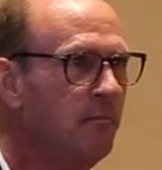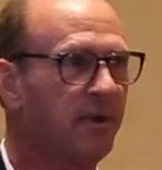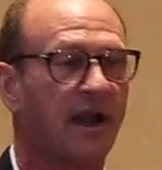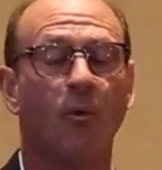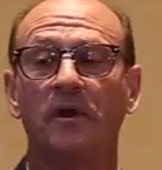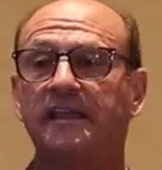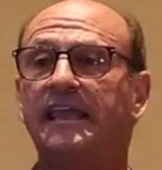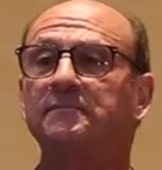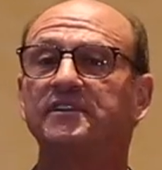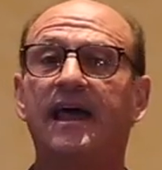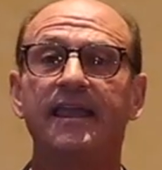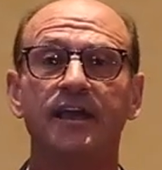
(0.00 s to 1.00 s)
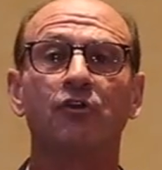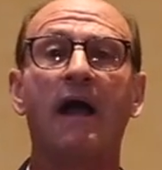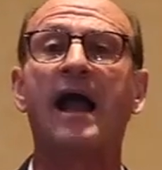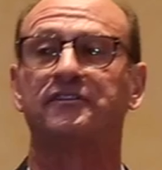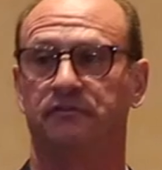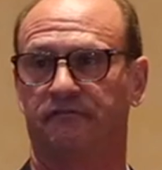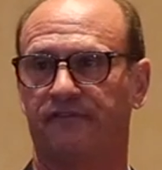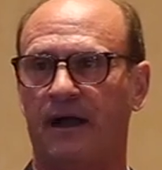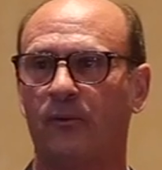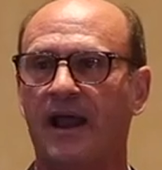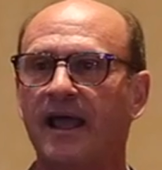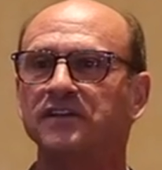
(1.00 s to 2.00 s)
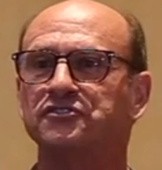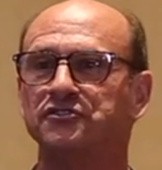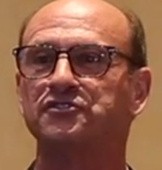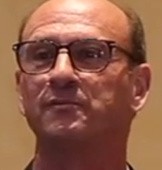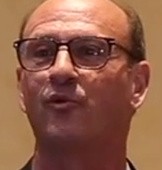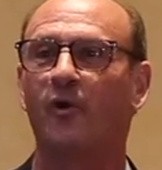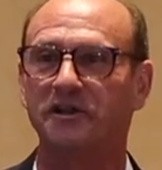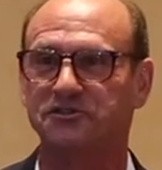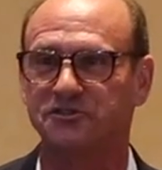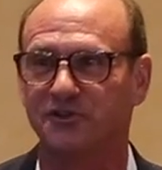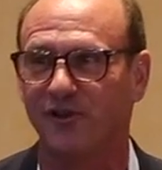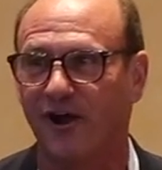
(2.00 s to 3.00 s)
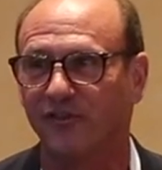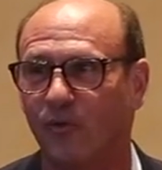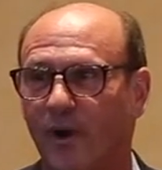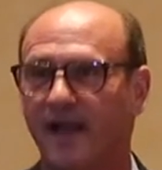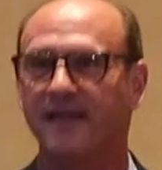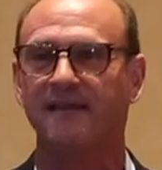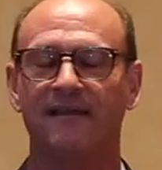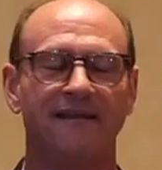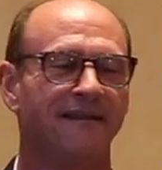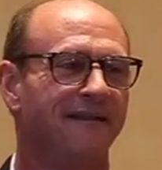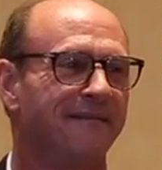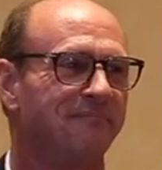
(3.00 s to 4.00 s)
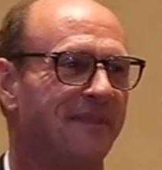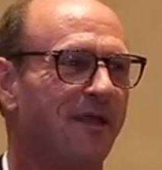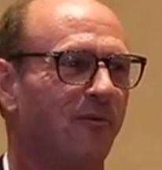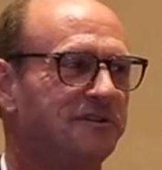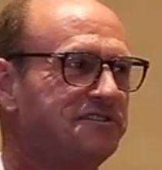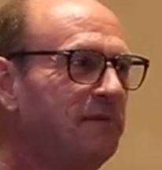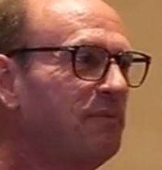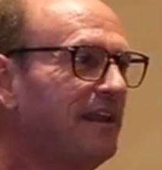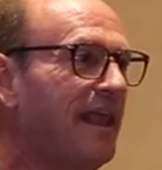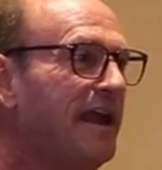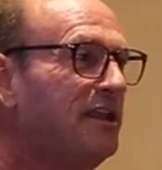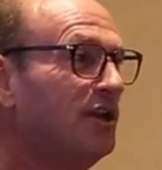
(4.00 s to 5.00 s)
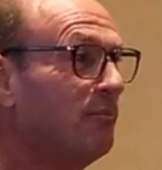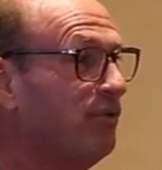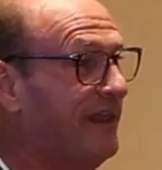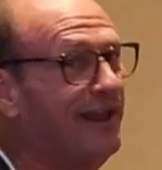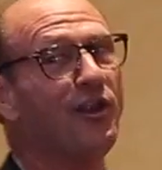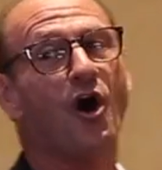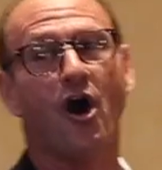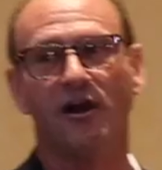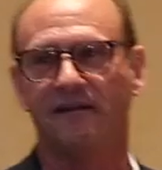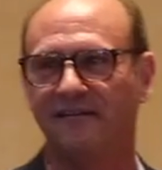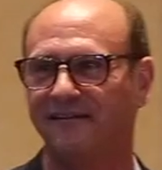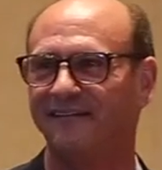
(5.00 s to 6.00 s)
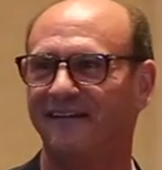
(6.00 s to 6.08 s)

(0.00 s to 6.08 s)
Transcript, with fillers: But I want to keep today interactive. I want to ask you some questions along the way and would simply like you to play along.